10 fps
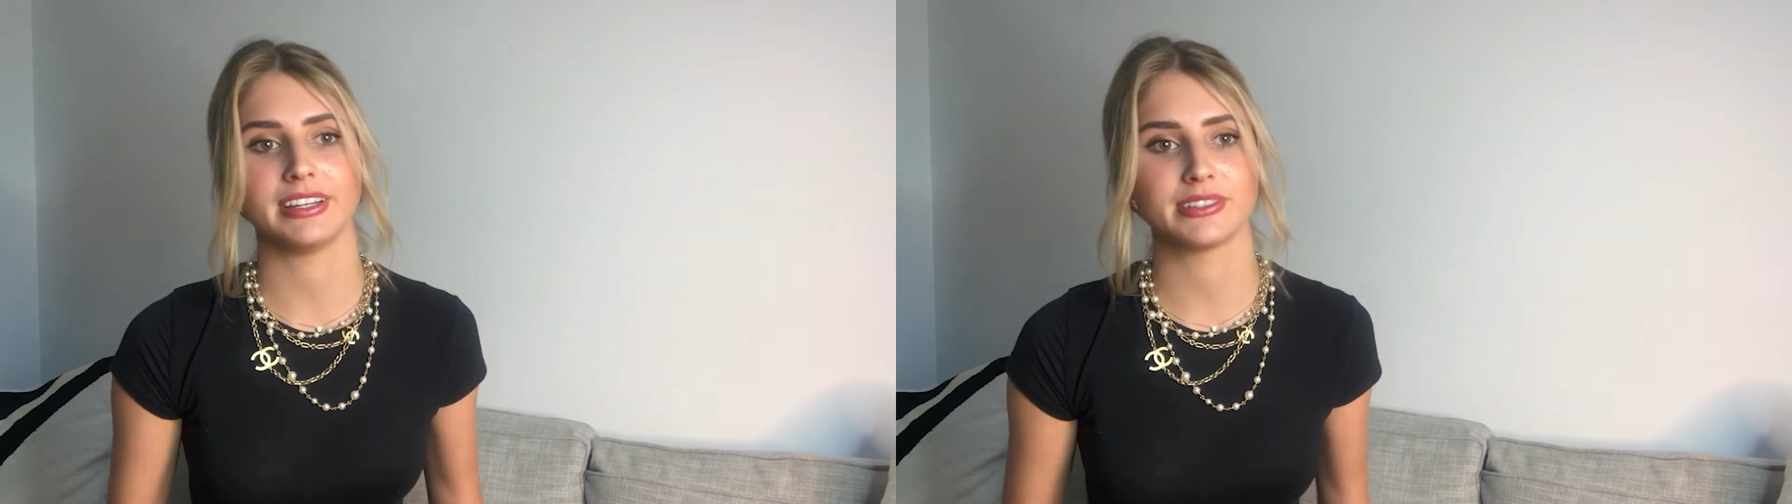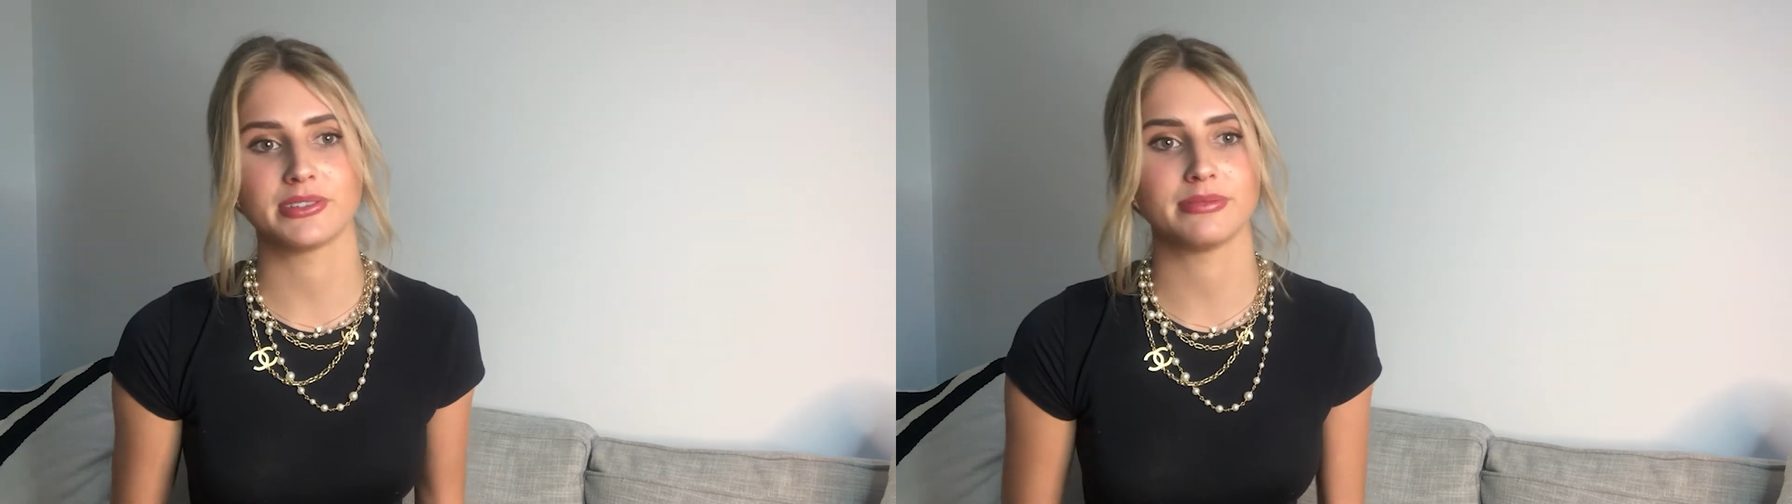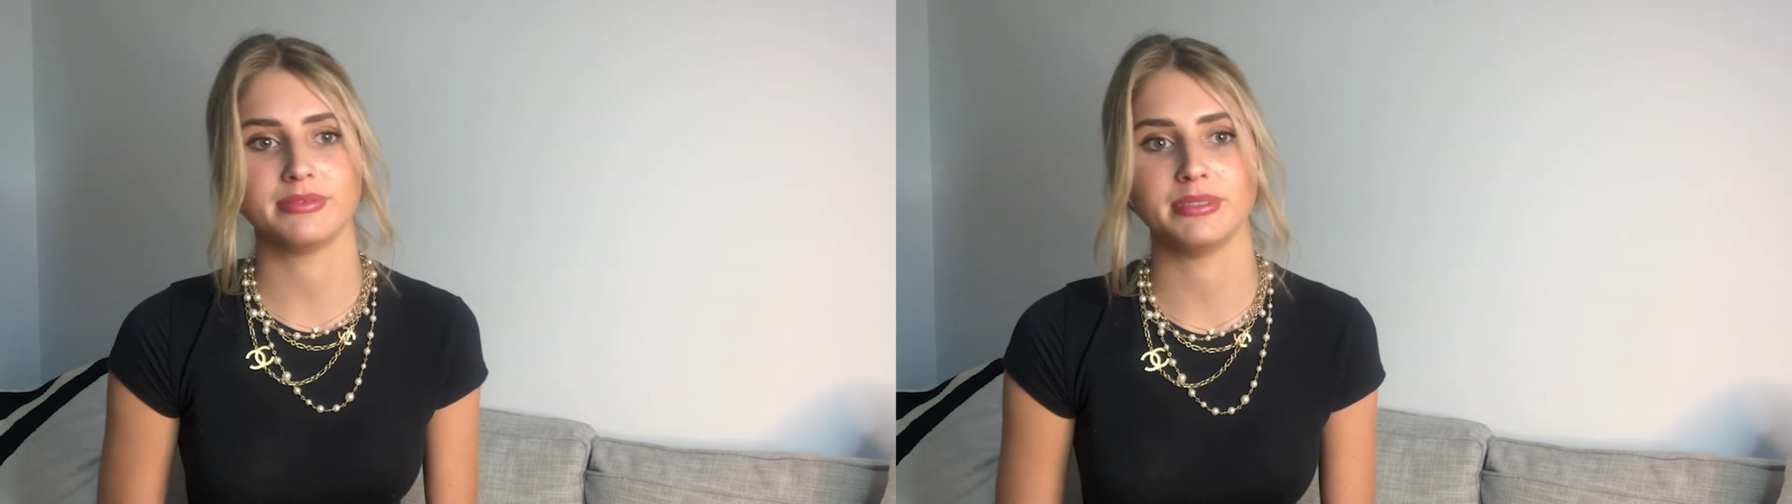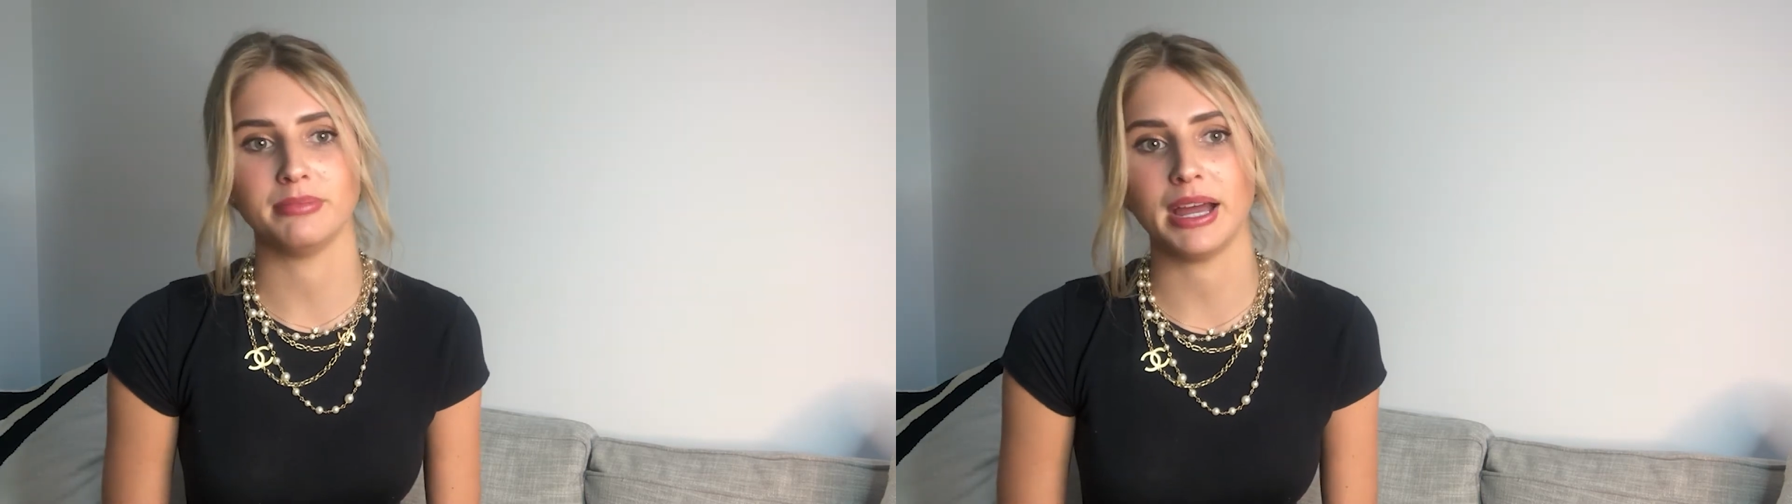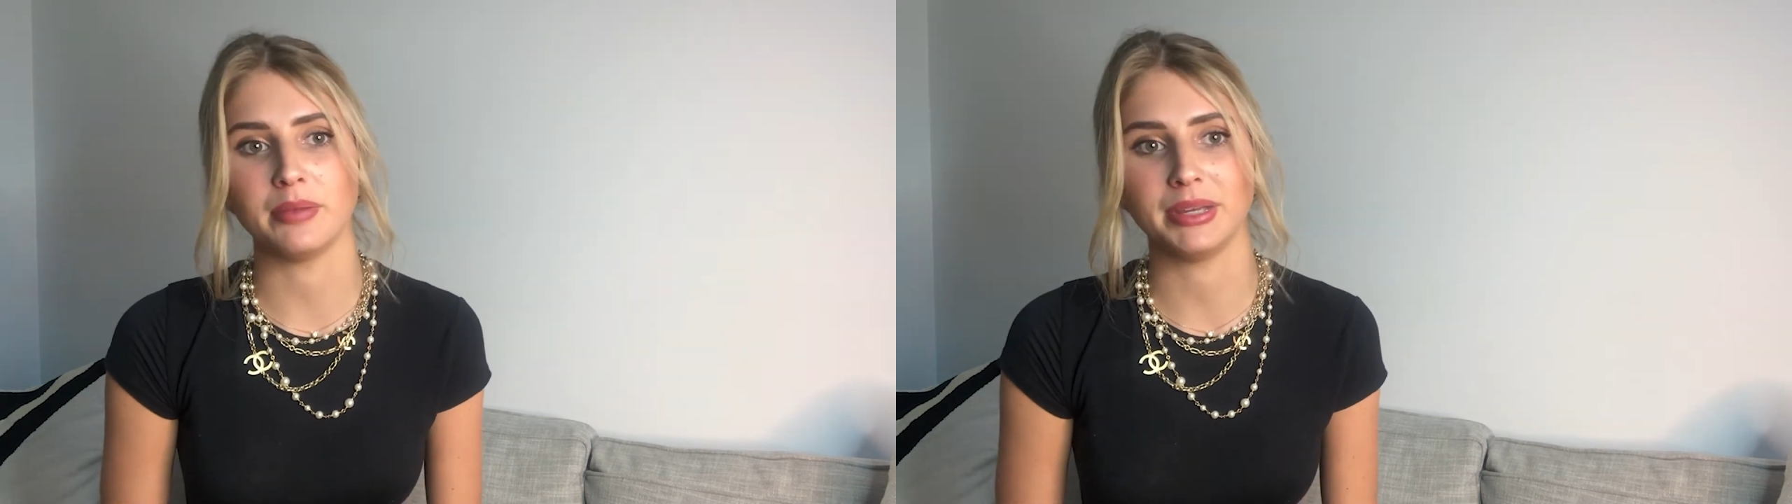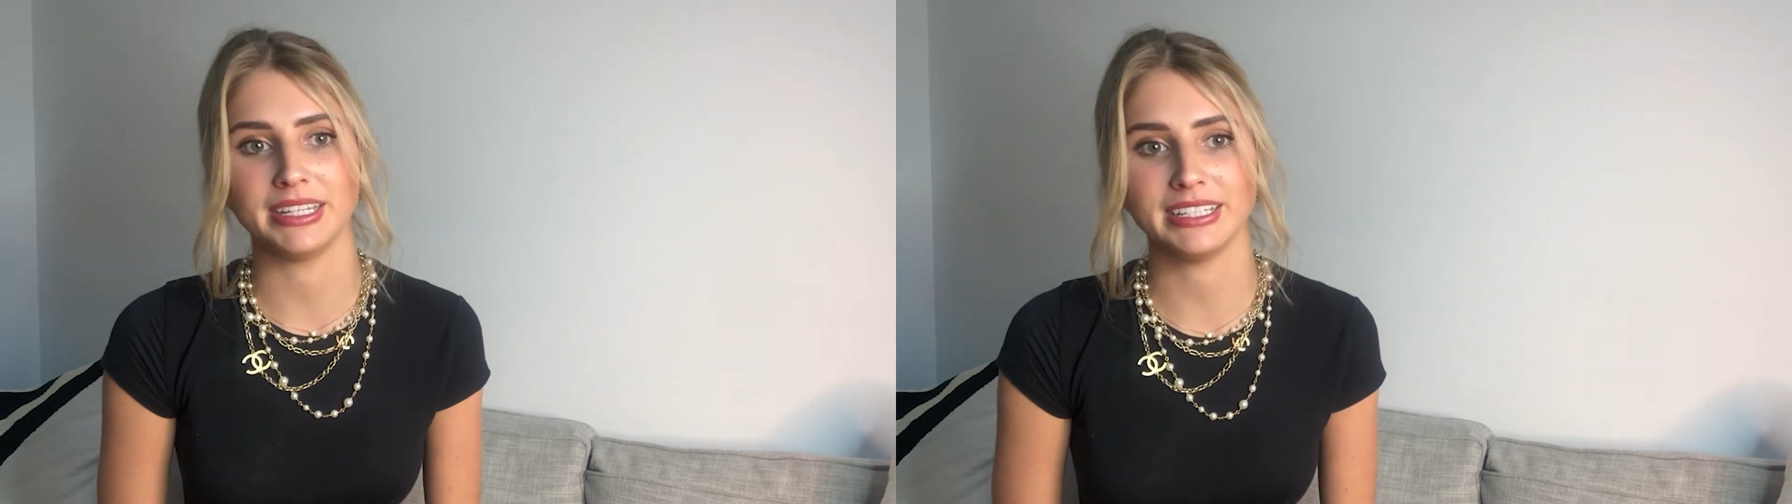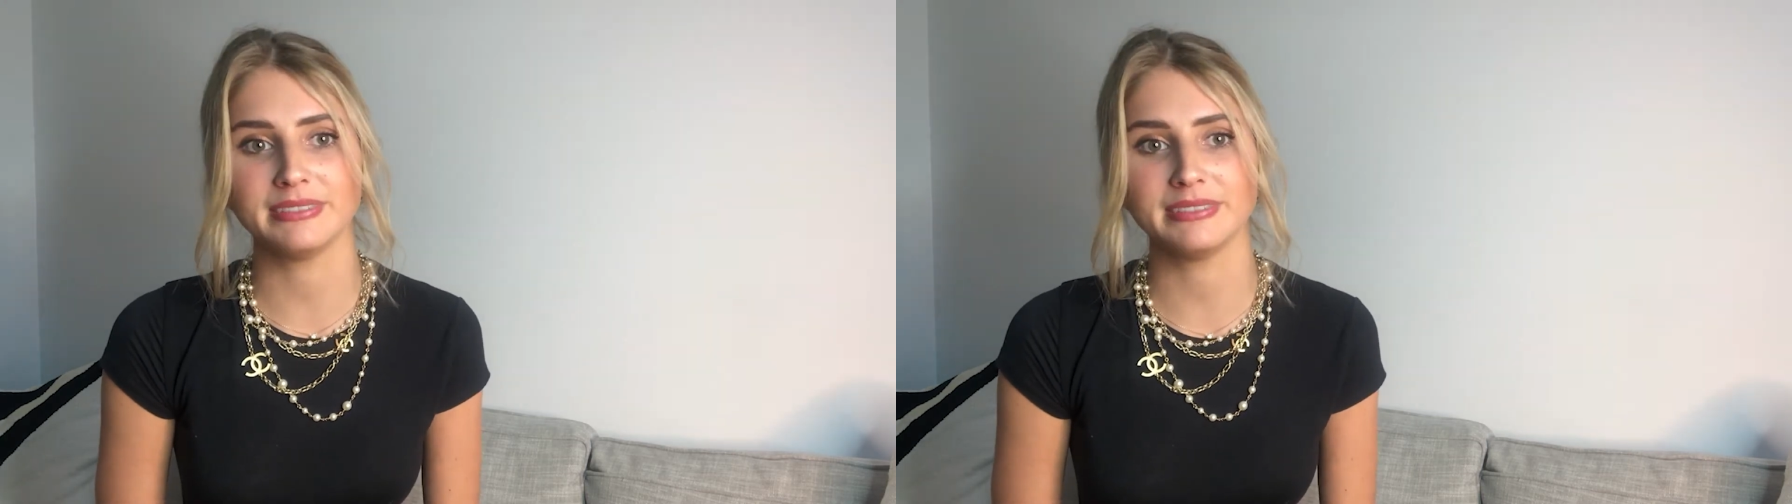So that's, in my